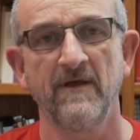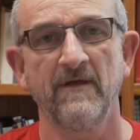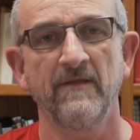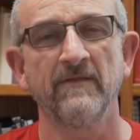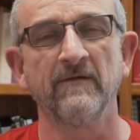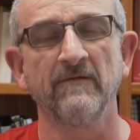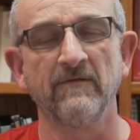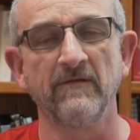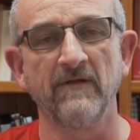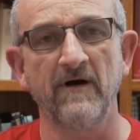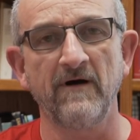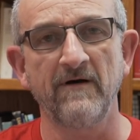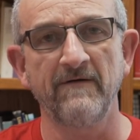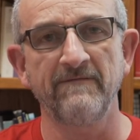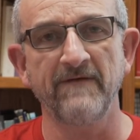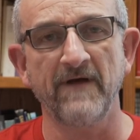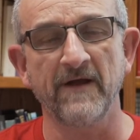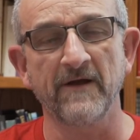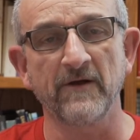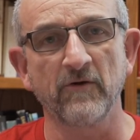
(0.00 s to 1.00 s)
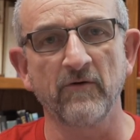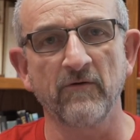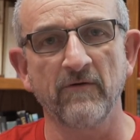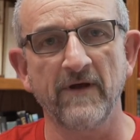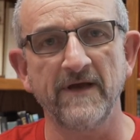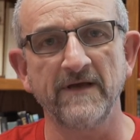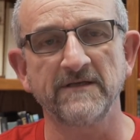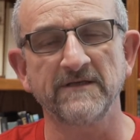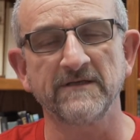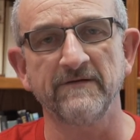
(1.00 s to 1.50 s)
the love and
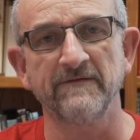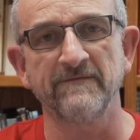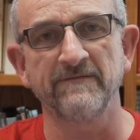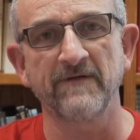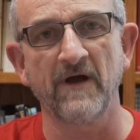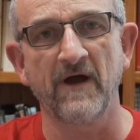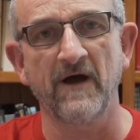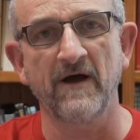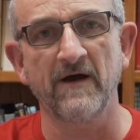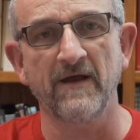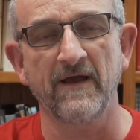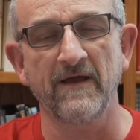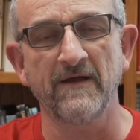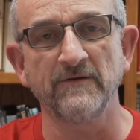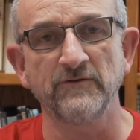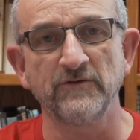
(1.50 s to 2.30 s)
grace of God and